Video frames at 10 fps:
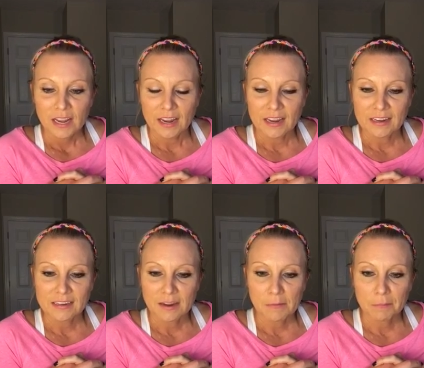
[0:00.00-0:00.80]

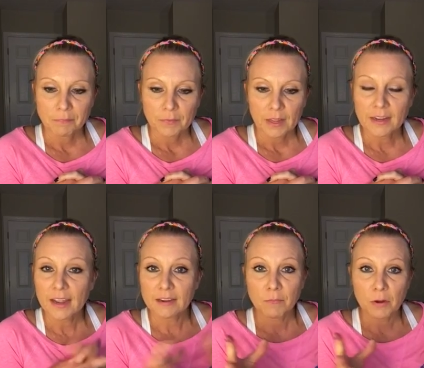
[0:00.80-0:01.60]
And um,
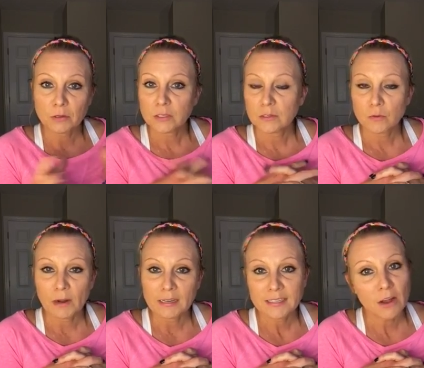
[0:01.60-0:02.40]
again, post
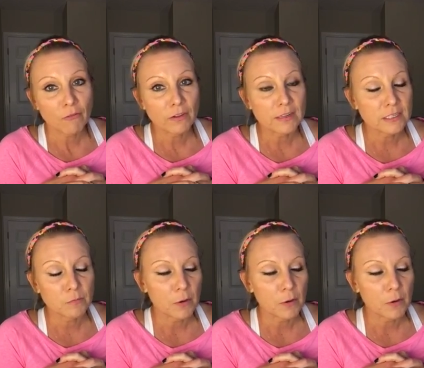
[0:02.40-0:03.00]
sweaty selfies,